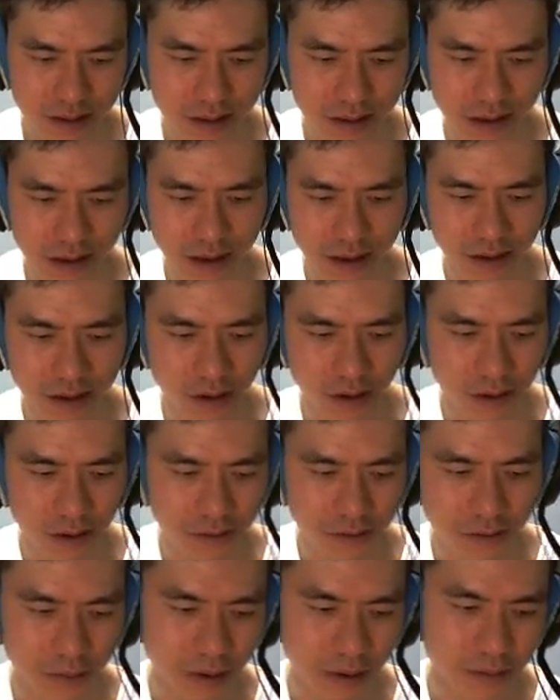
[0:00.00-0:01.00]
Hey, all of
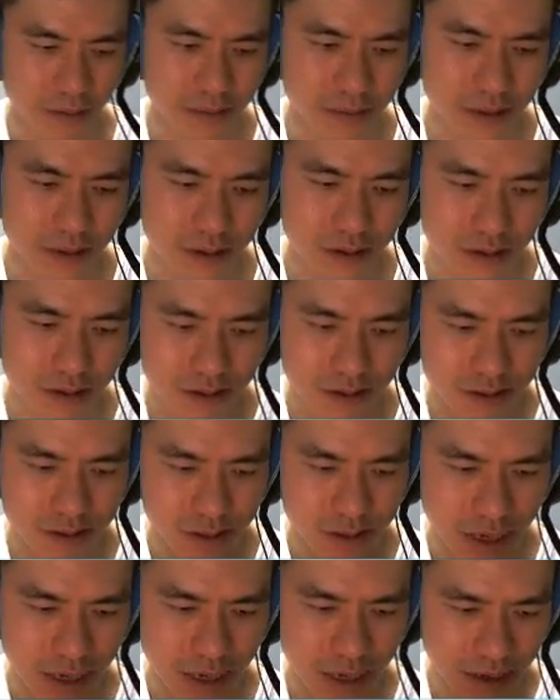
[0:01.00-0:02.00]
them up.
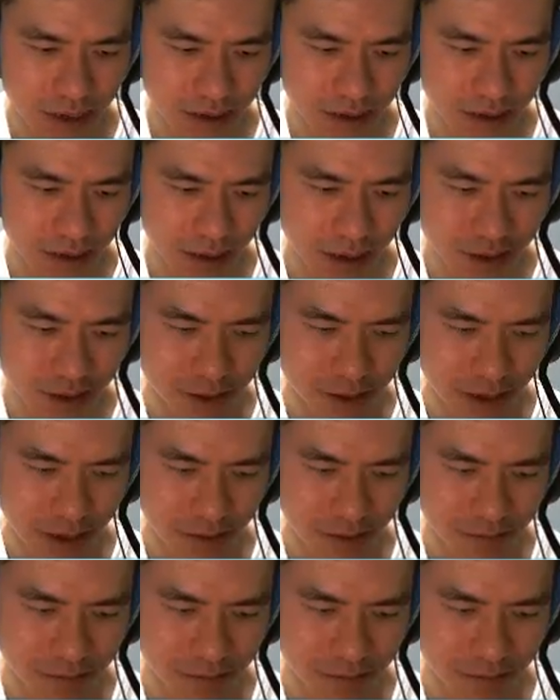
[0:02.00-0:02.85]
I should have